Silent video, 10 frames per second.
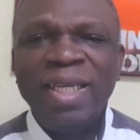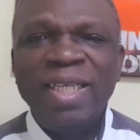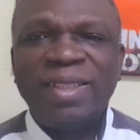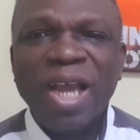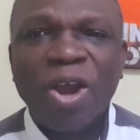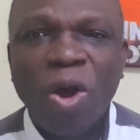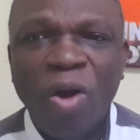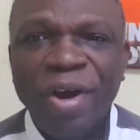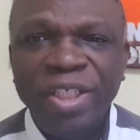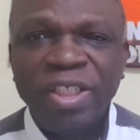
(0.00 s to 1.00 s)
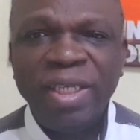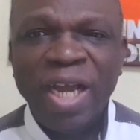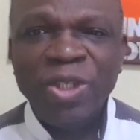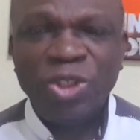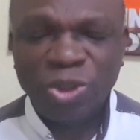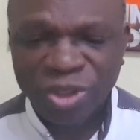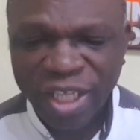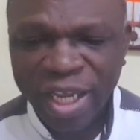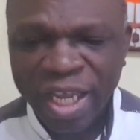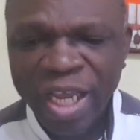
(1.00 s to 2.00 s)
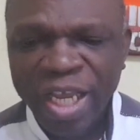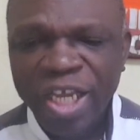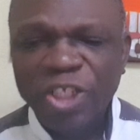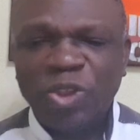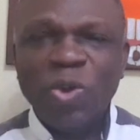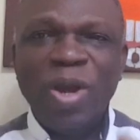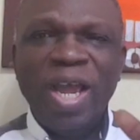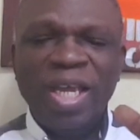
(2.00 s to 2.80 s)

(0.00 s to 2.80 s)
is encouraged that you should take is to